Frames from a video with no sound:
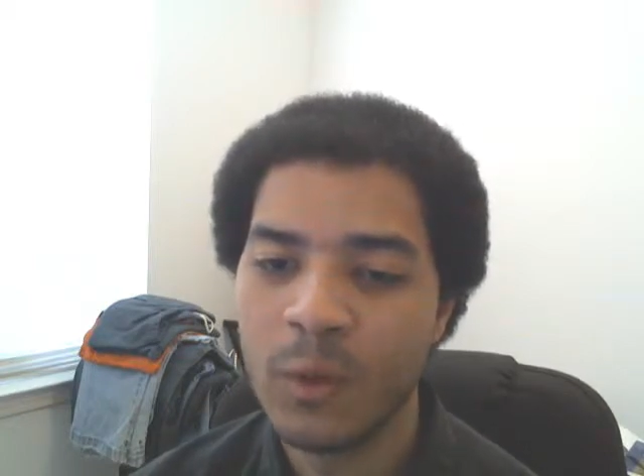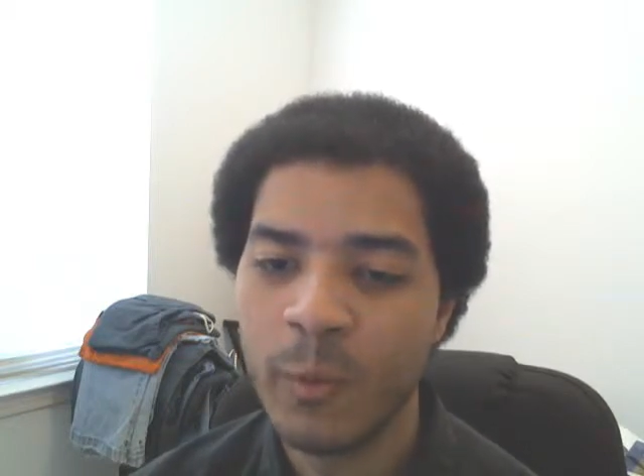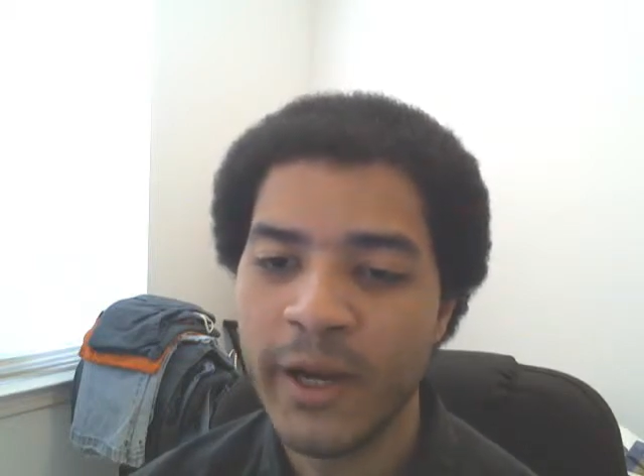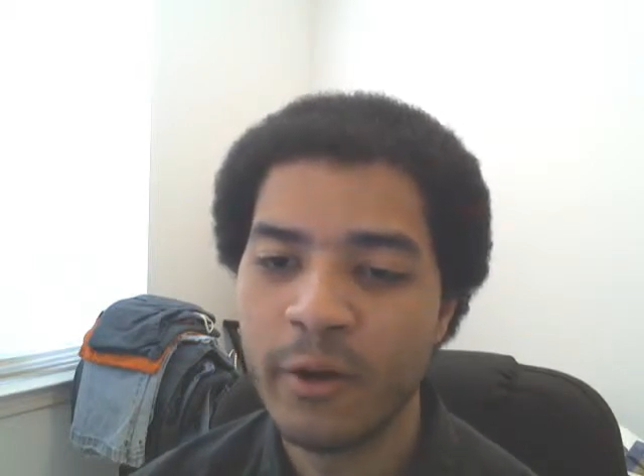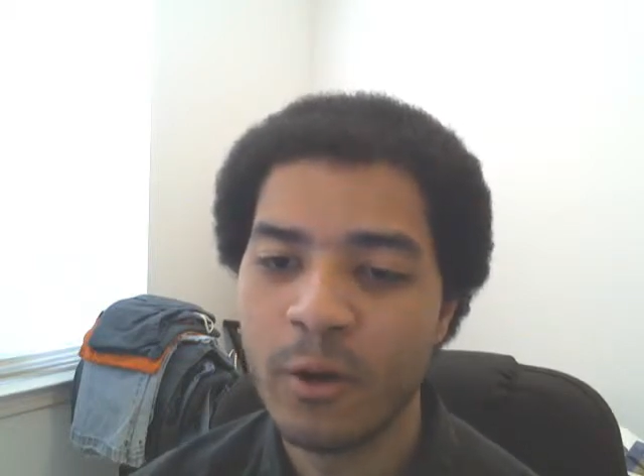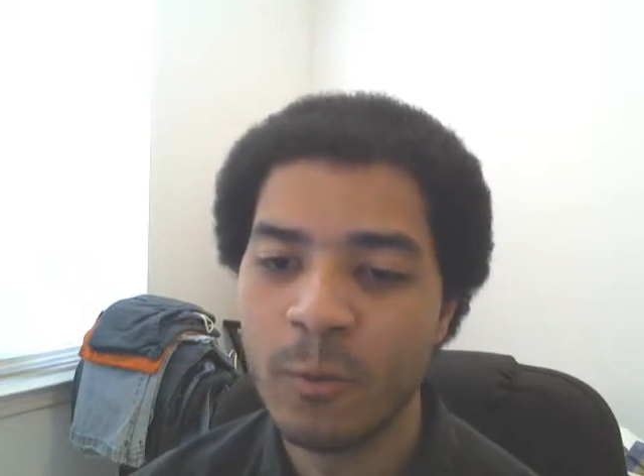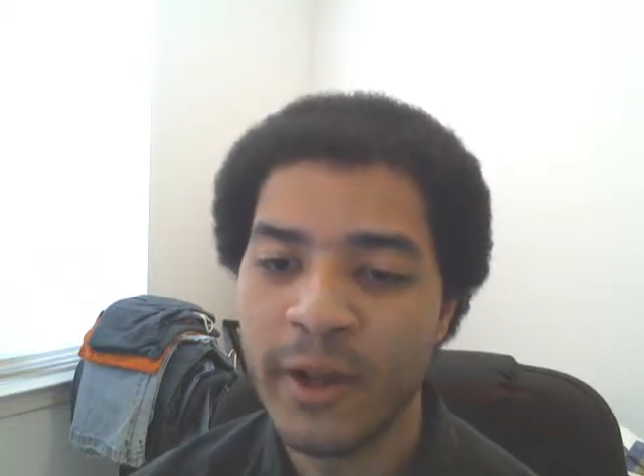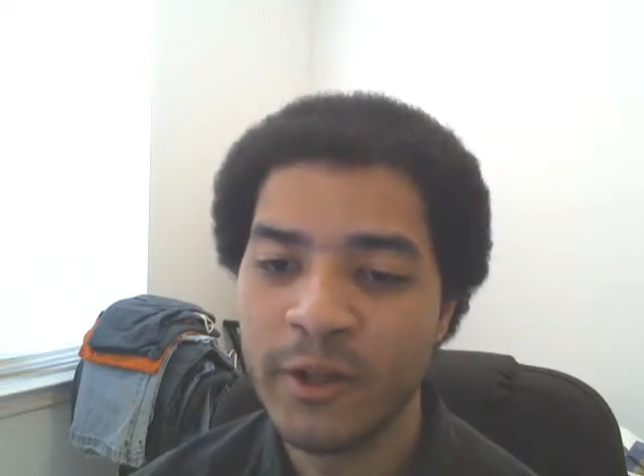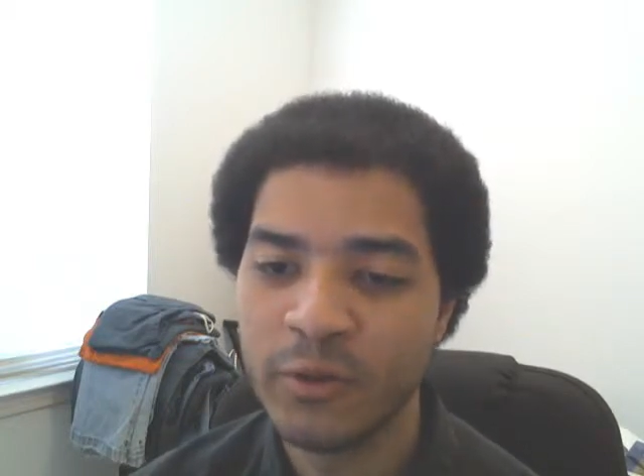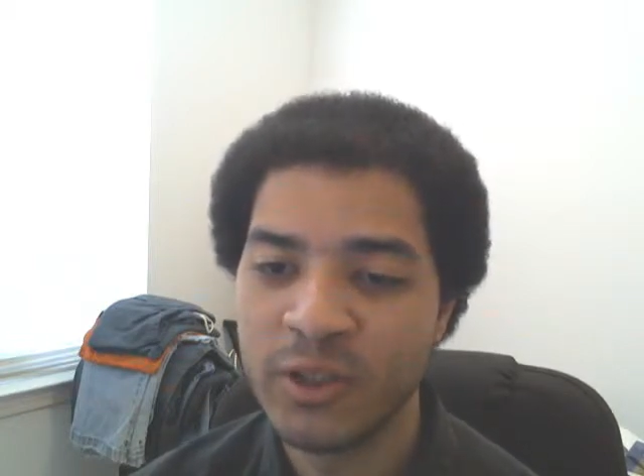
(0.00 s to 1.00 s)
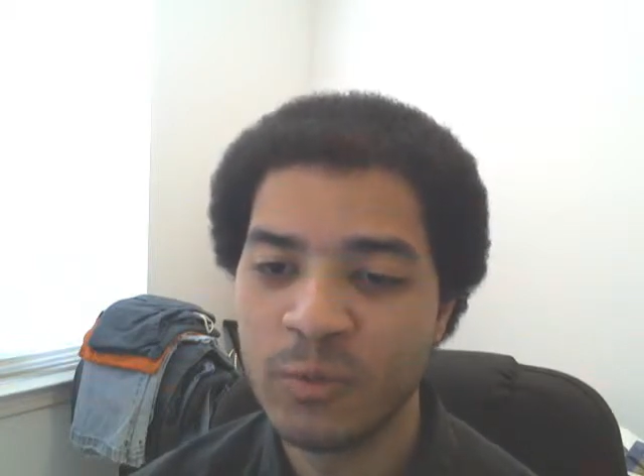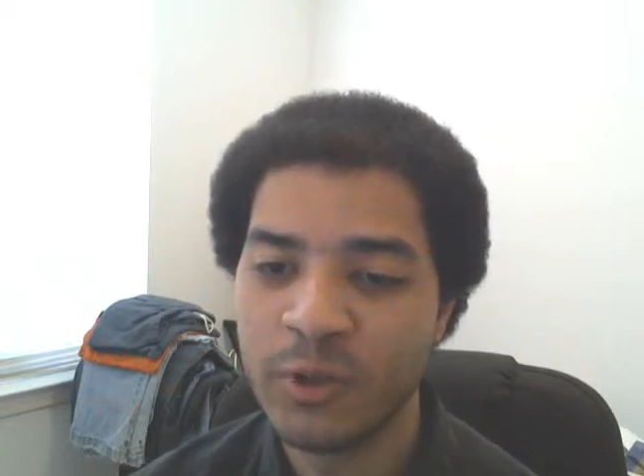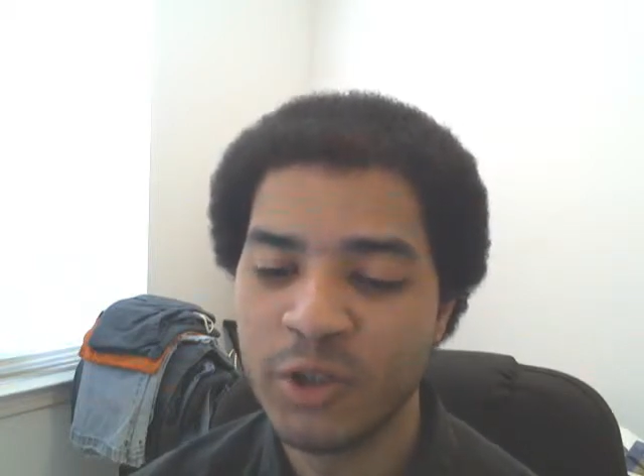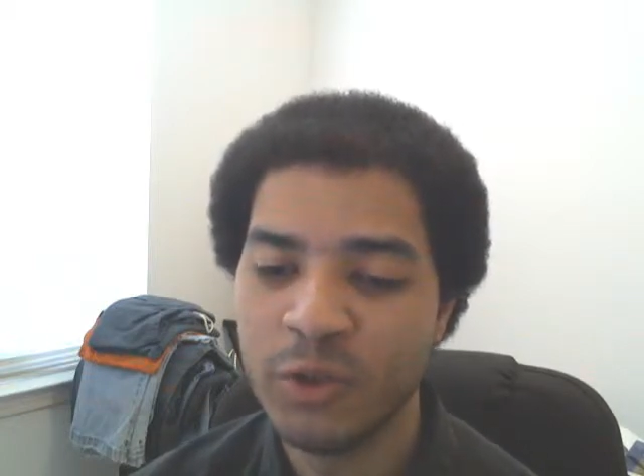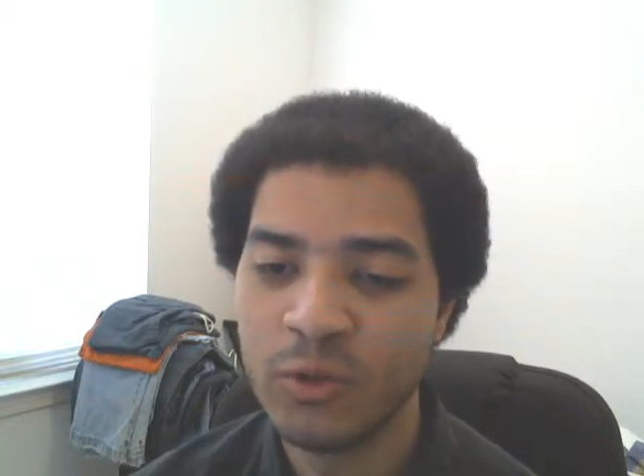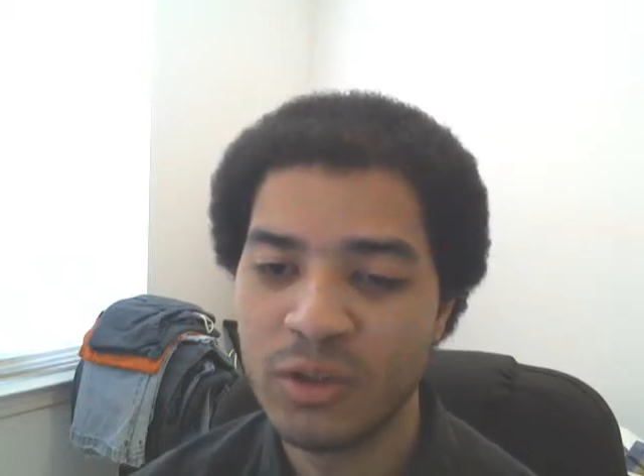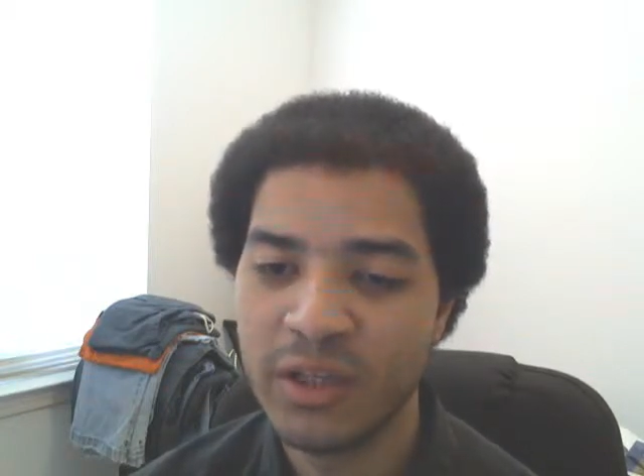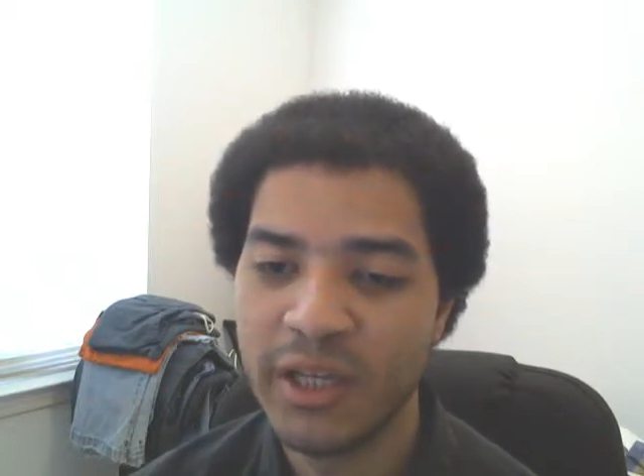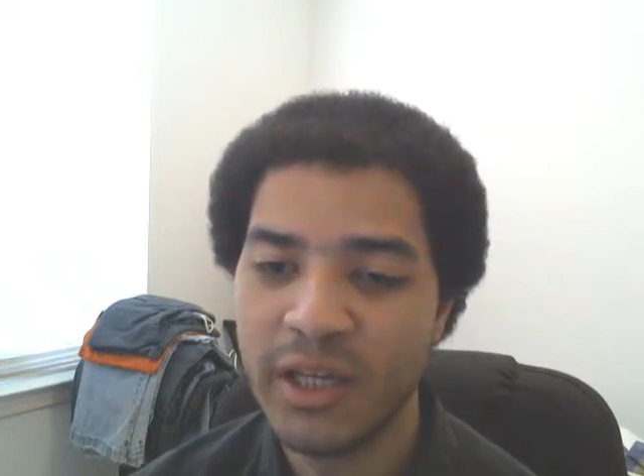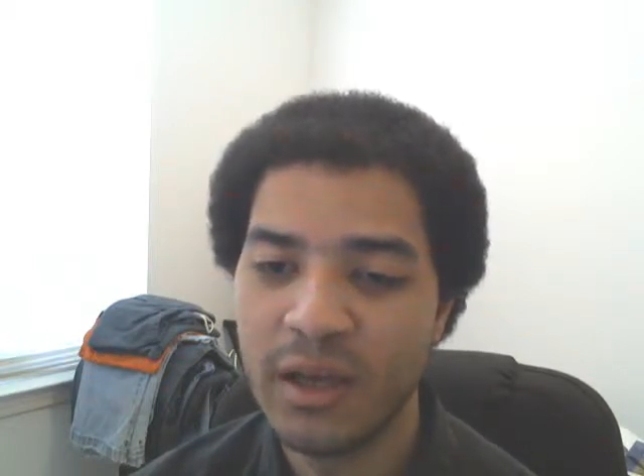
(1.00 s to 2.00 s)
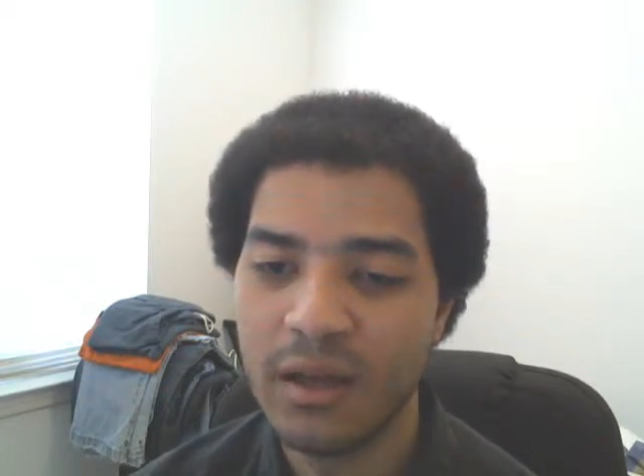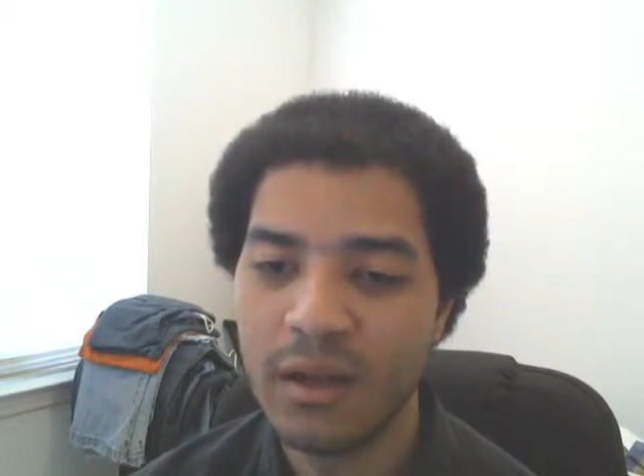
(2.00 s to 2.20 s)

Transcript: waiter or waitress was usually